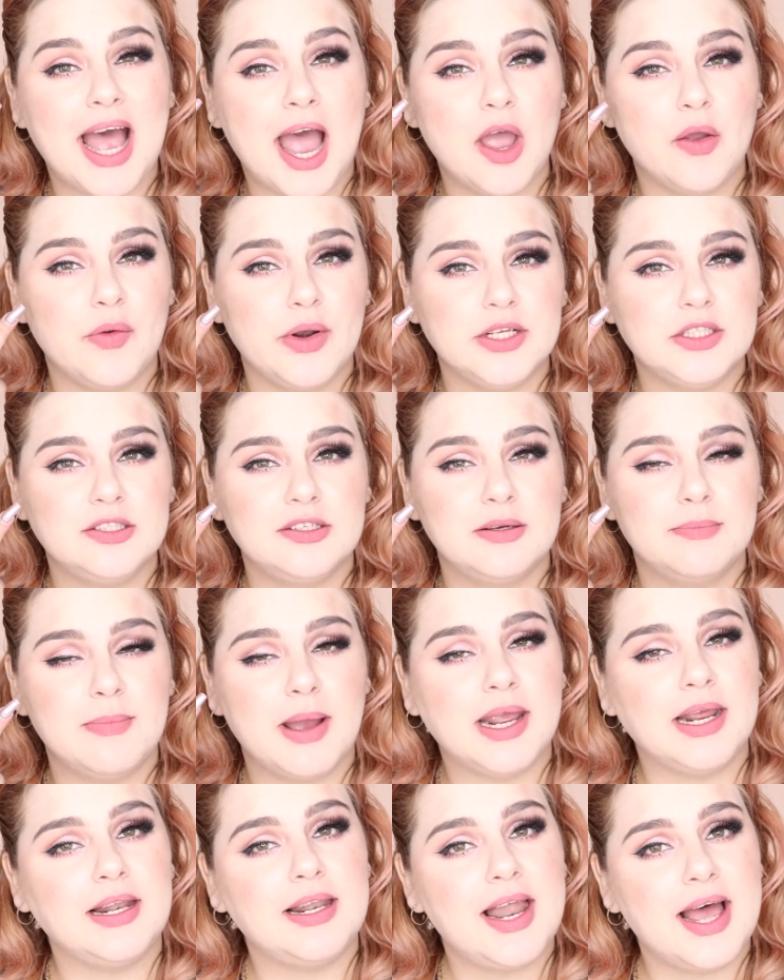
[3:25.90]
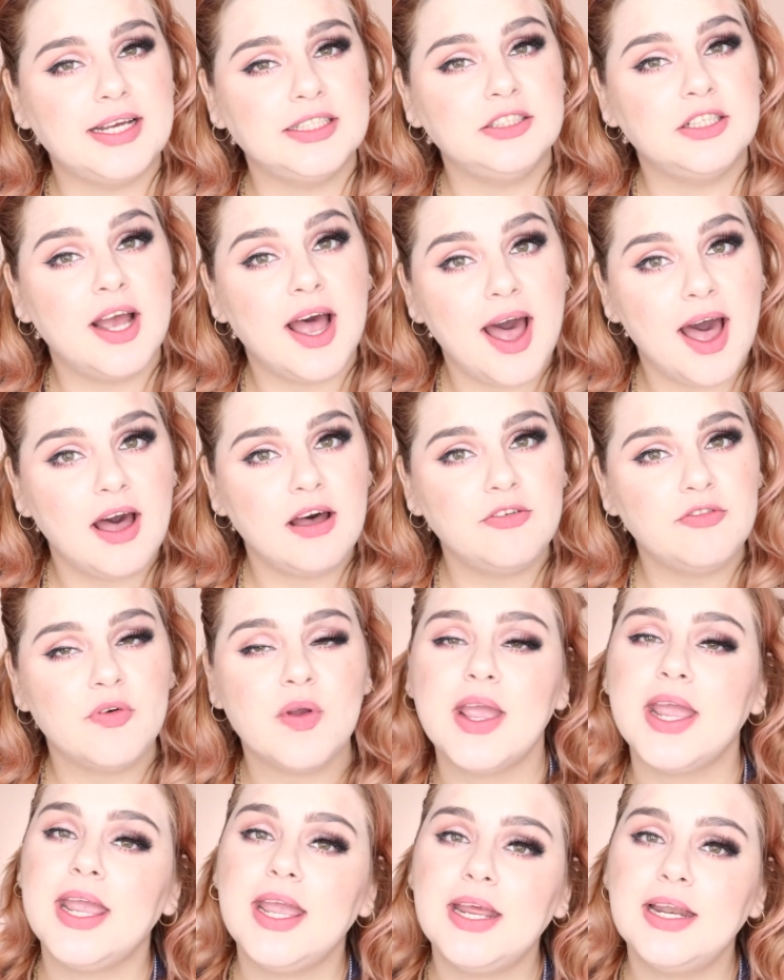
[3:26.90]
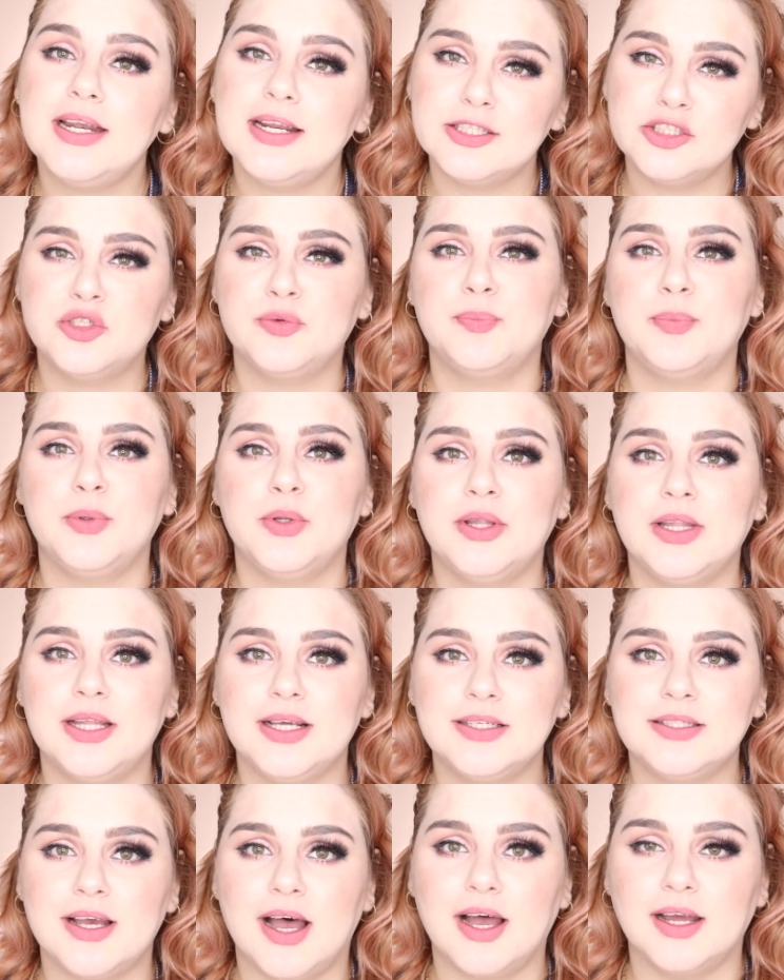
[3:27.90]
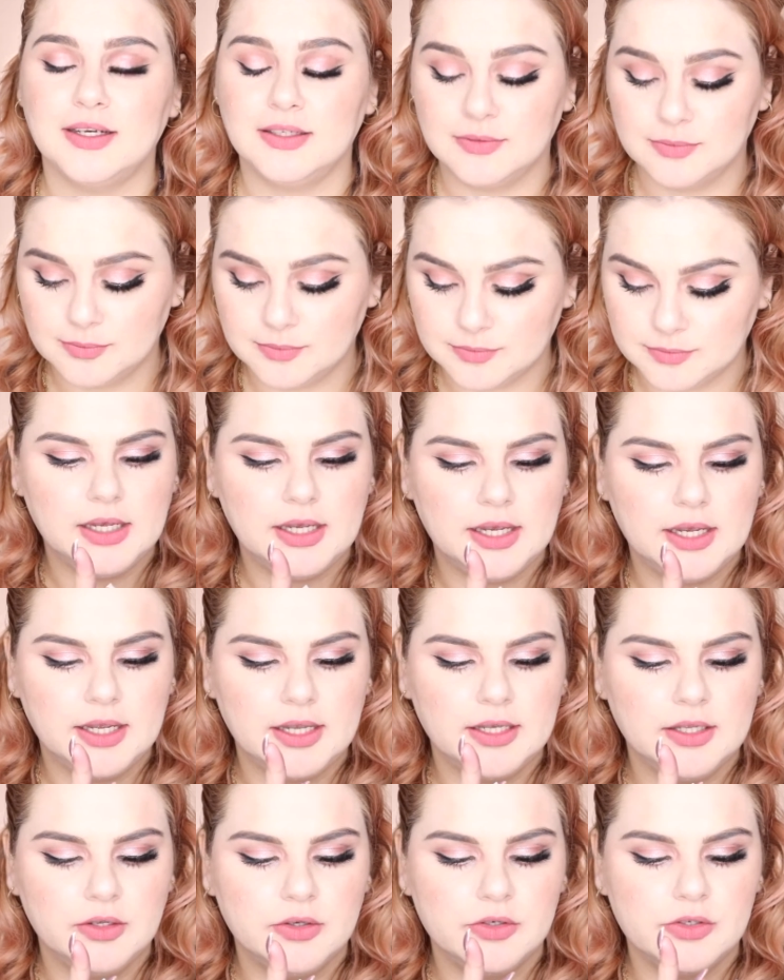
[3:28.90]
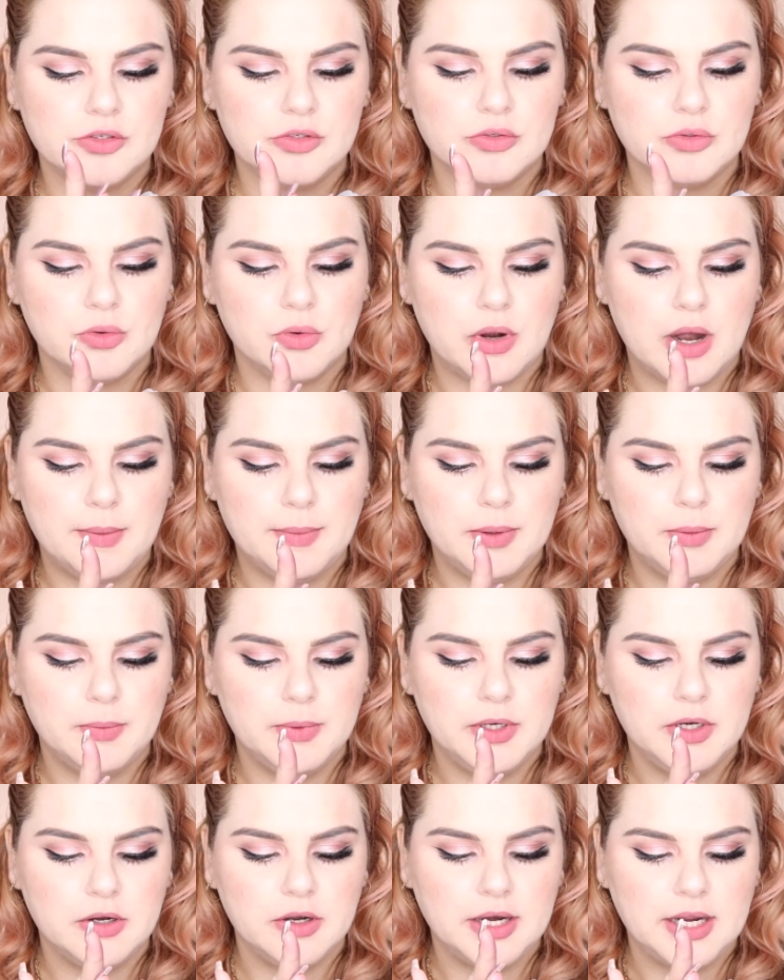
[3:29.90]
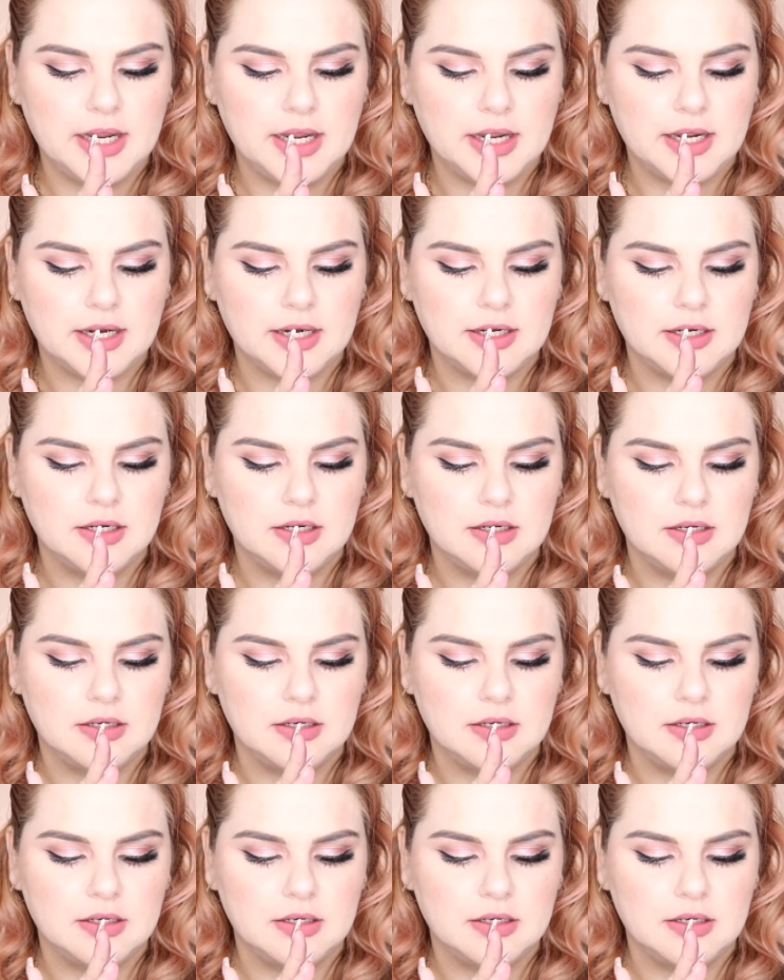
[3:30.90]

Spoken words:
I already took my lash off, and let's put this on. And you just grab it with your hand.